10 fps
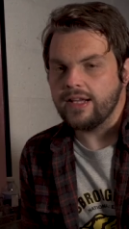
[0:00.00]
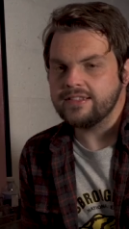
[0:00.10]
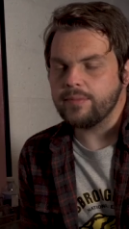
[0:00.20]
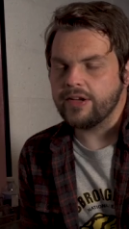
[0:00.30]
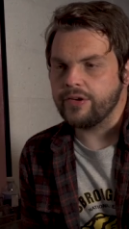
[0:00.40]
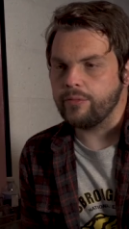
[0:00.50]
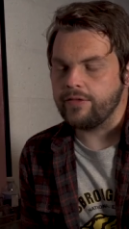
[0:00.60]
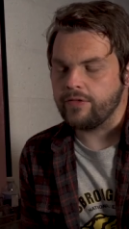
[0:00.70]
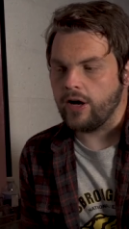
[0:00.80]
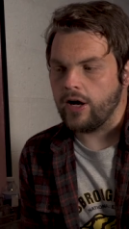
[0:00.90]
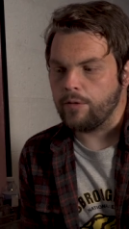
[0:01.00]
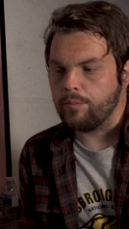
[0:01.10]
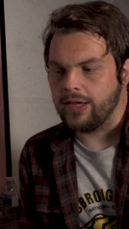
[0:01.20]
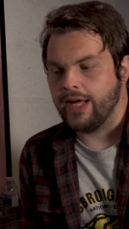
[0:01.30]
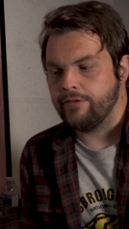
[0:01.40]
let's imagine we've got our
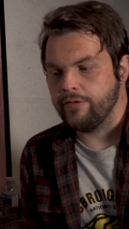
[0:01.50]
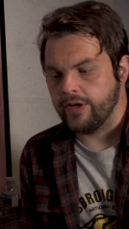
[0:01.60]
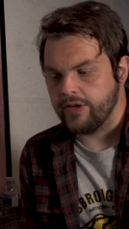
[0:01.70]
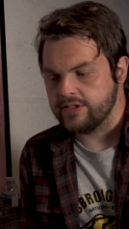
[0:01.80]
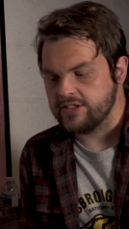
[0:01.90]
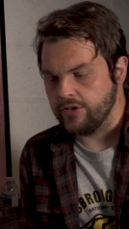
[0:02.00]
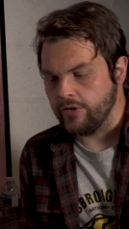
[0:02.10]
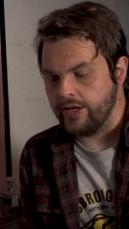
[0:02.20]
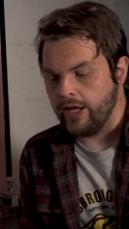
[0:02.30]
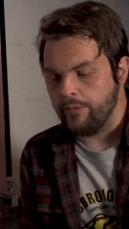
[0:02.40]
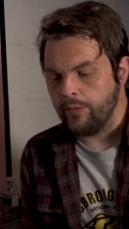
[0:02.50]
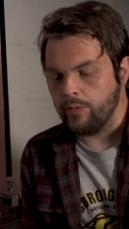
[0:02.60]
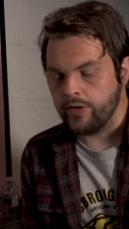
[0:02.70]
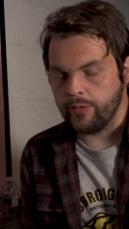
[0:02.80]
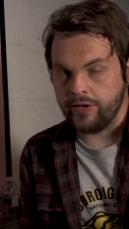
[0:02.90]
plan for a good story, and we
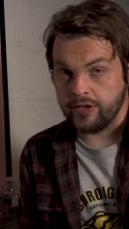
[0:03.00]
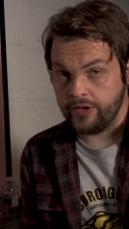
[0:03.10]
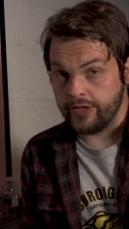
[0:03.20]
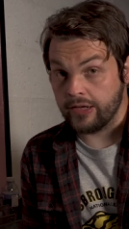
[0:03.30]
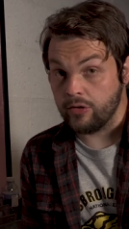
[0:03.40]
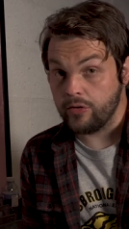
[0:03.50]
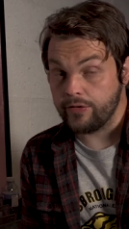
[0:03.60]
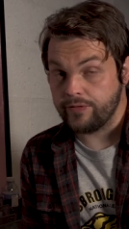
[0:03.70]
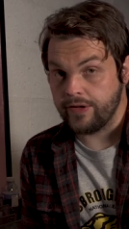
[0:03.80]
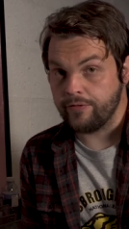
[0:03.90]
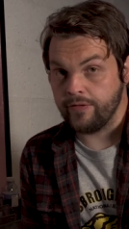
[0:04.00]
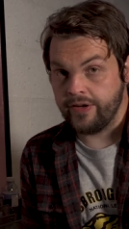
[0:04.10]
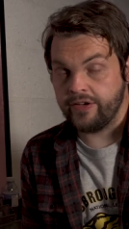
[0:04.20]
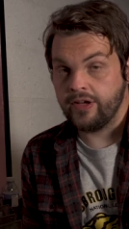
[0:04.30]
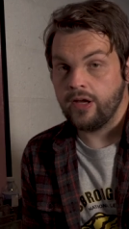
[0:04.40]
want to include a load of
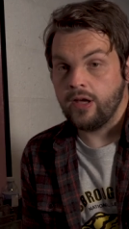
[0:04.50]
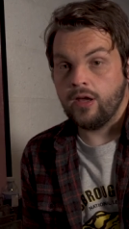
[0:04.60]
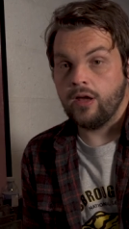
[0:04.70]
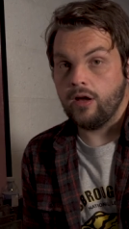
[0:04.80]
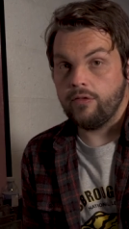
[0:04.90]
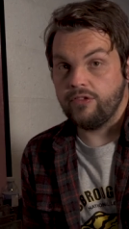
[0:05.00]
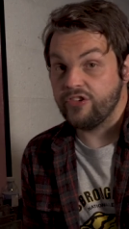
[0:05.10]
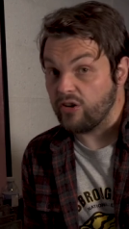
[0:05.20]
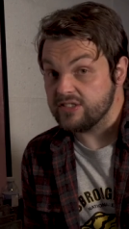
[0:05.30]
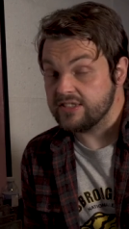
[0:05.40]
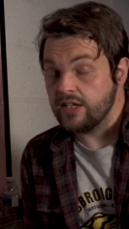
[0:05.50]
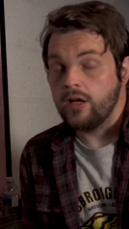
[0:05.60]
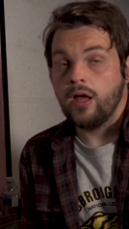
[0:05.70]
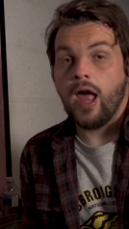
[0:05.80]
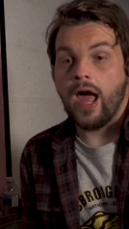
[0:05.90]
different shots.
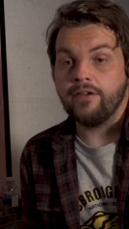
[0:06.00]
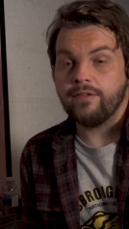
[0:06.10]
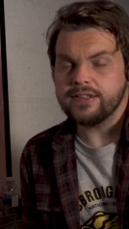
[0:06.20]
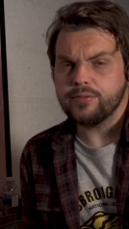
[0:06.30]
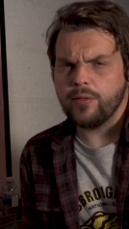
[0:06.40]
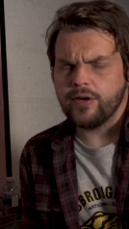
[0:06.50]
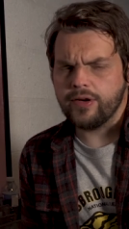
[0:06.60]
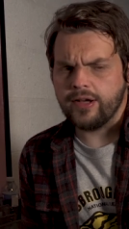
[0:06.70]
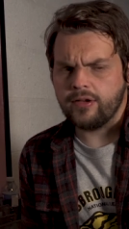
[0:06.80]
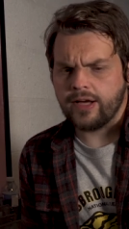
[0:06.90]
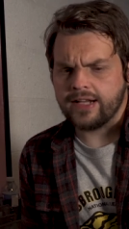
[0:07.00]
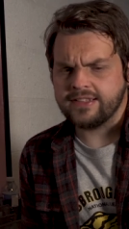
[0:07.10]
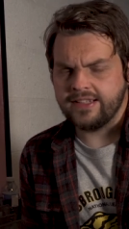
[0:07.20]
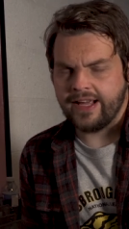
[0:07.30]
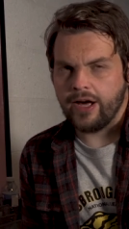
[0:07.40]
And that's what we're going to look at
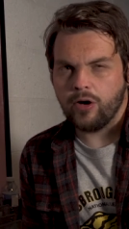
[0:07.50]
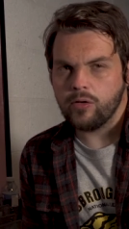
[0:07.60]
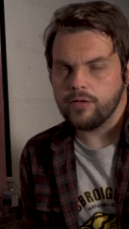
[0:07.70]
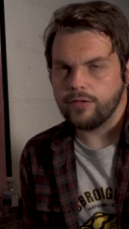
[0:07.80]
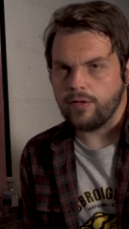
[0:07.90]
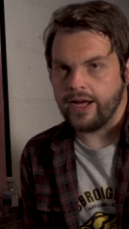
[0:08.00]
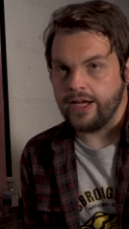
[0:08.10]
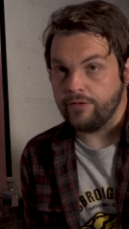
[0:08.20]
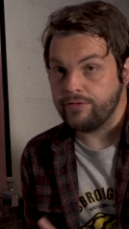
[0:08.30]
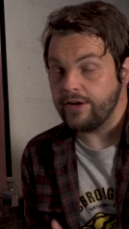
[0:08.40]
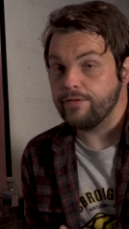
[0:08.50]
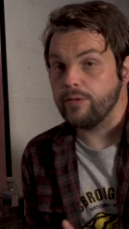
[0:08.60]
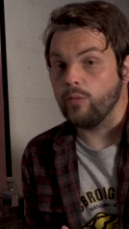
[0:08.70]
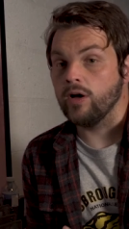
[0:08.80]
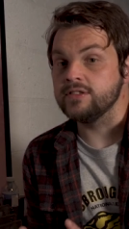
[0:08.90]
today, a whole variety of
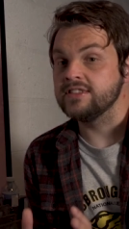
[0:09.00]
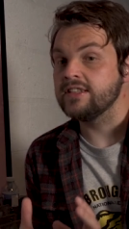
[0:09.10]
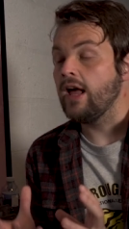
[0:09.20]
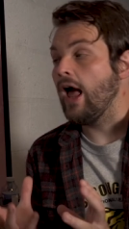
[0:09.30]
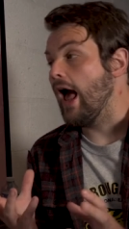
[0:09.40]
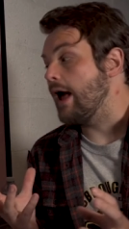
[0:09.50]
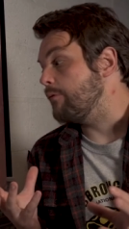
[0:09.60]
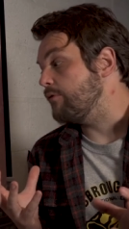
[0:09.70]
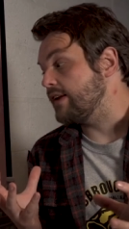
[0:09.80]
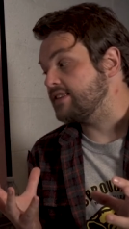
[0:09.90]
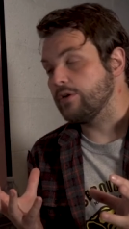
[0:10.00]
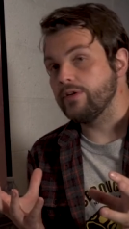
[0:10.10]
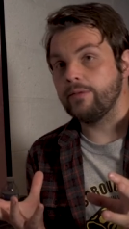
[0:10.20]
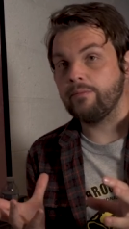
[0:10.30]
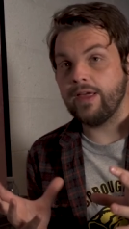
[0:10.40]
different ones. But it's
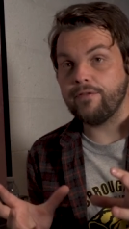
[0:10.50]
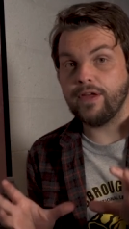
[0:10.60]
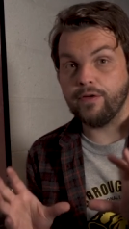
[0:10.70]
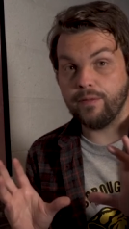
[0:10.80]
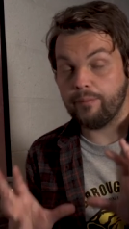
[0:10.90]
going to give you the